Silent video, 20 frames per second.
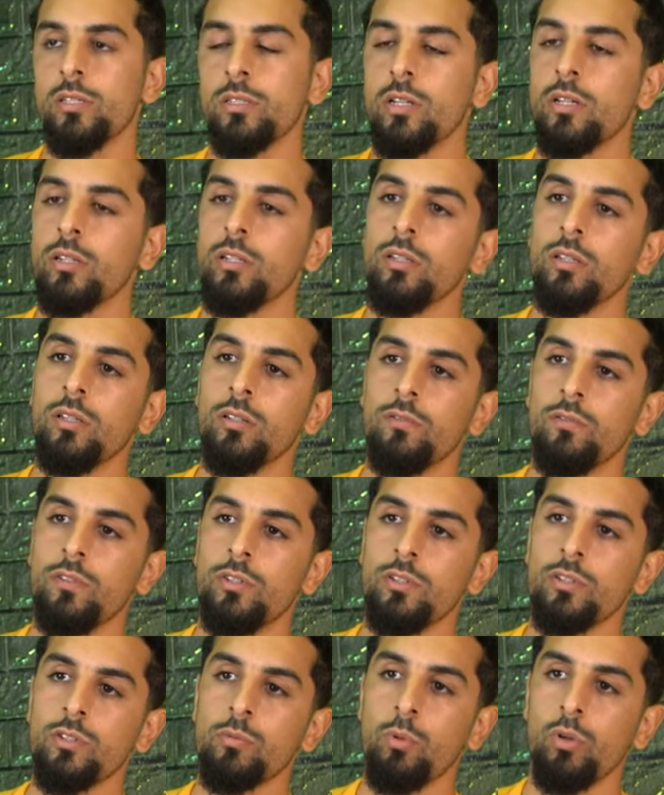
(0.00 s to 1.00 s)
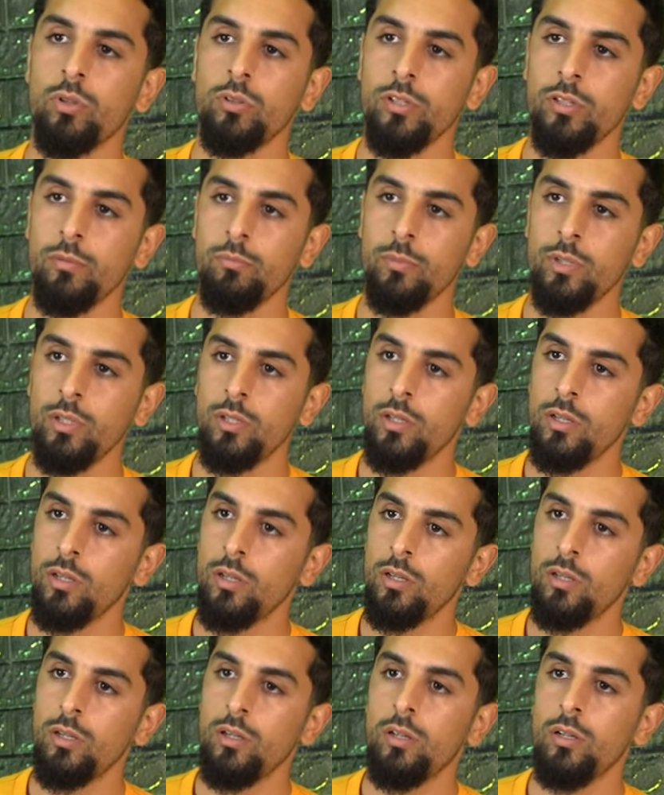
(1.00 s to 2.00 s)
I started in a very small team
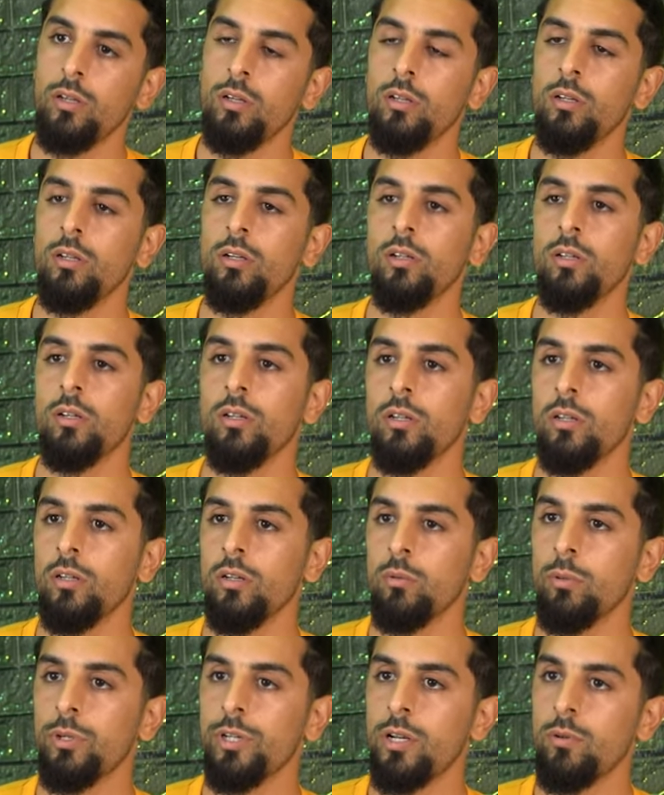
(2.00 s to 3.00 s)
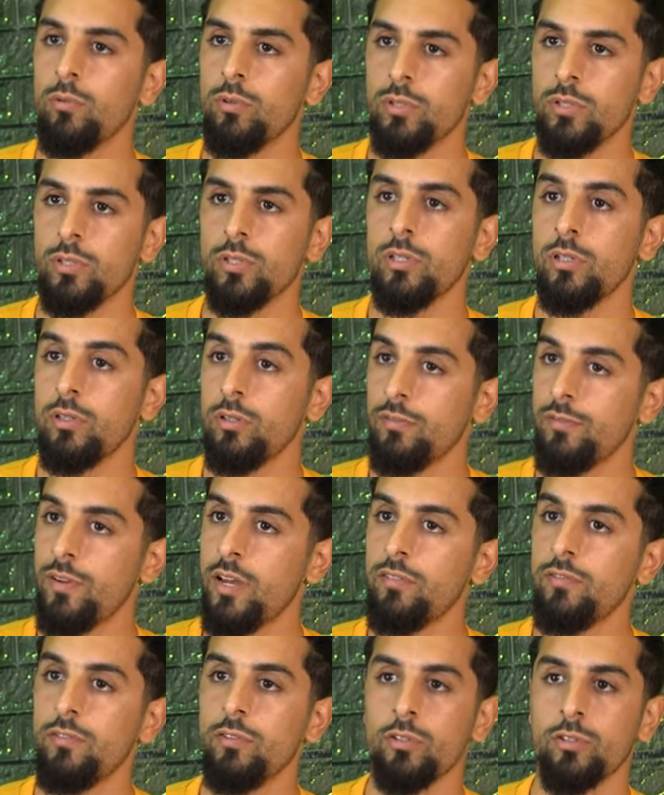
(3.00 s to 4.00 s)
when I was
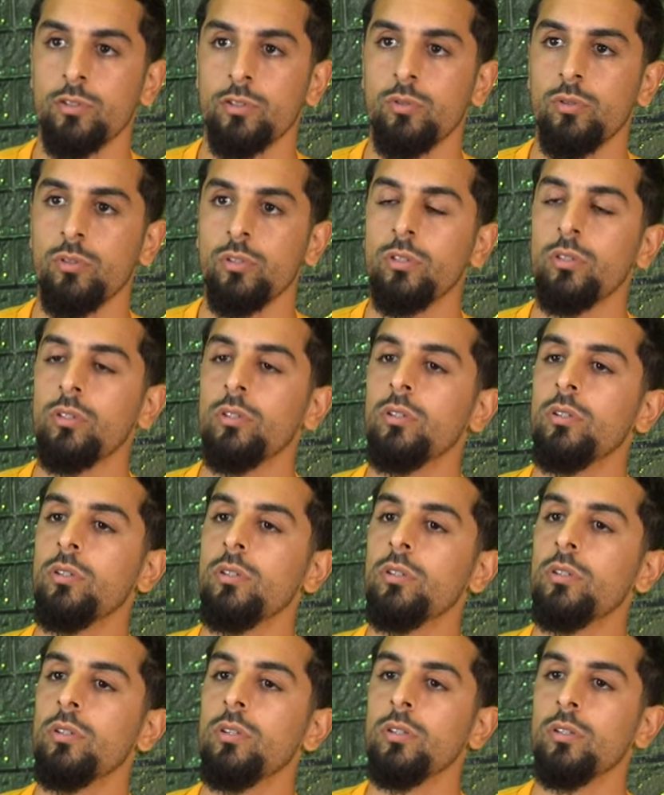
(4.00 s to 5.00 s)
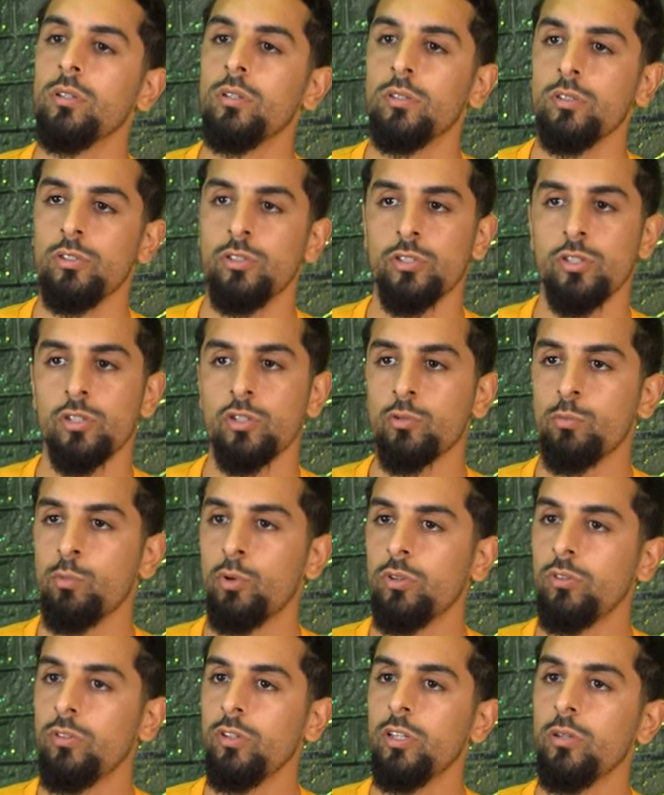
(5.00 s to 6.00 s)
5 years old. Just a
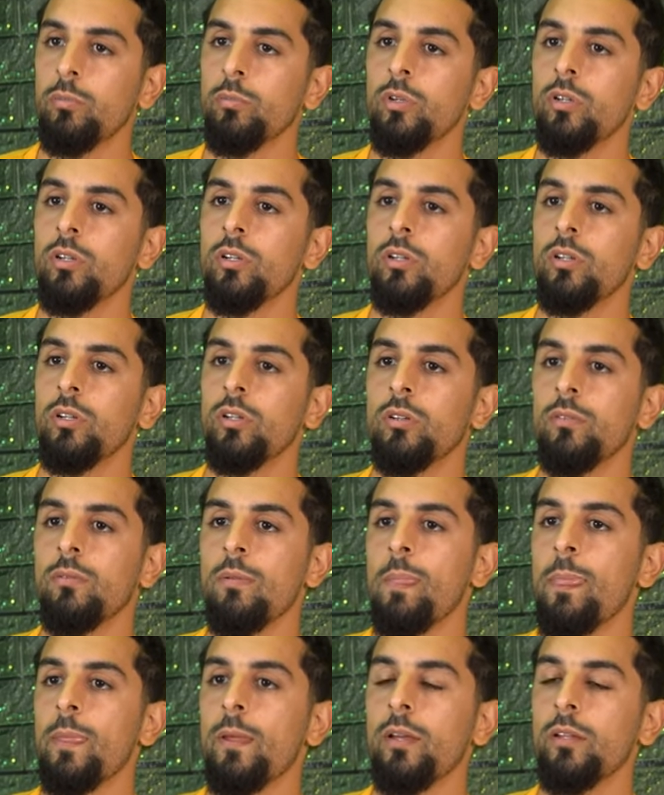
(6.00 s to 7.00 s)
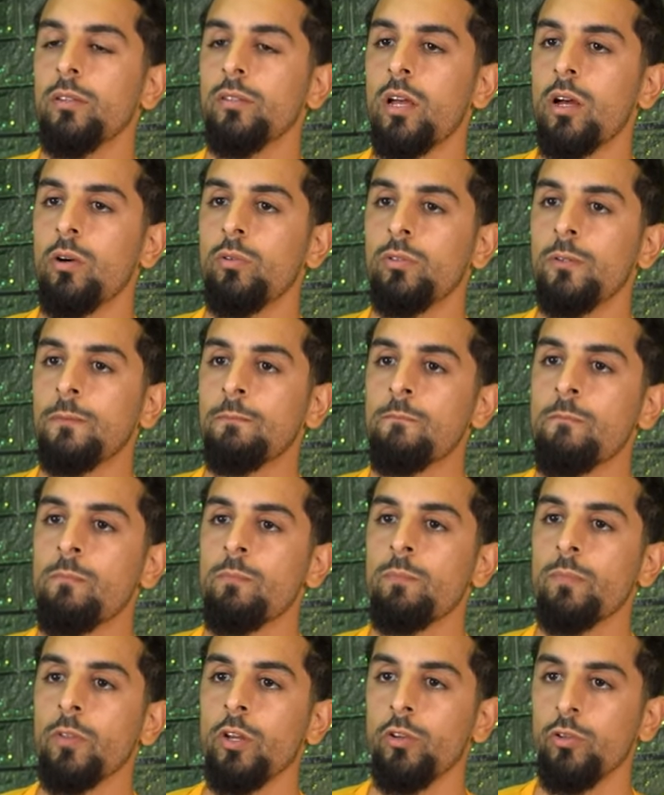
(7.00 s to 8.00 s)
small team in town,
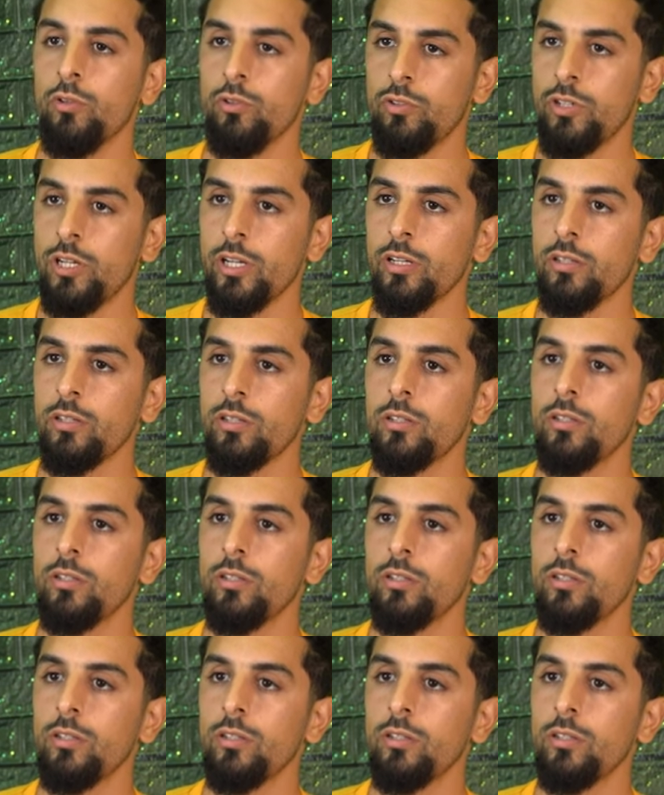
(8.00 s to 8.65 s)
in Utrecht.